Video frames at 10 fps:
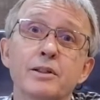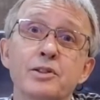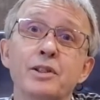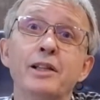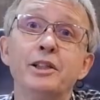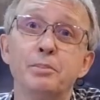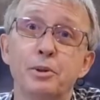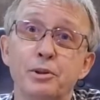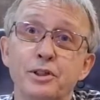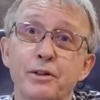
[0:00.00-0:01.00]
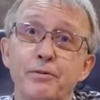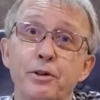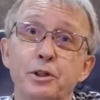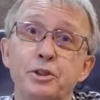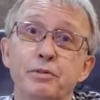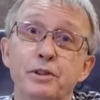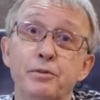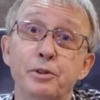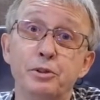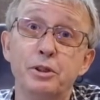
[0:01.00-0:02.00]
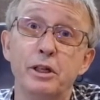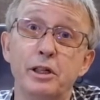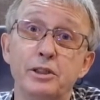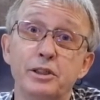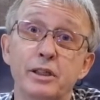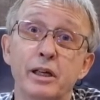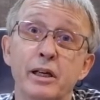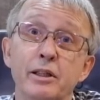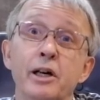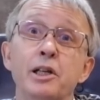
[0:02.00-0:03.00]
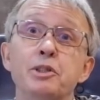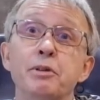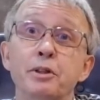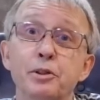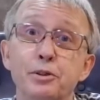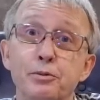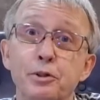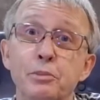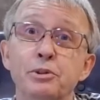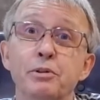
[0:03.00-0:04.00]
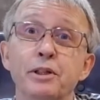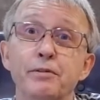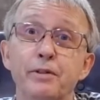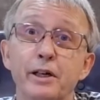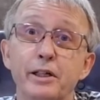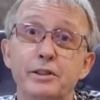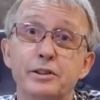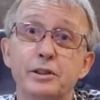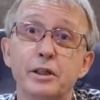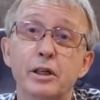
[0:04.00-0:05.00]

The static ports are flush with the fuselage, and ice will not form during flight,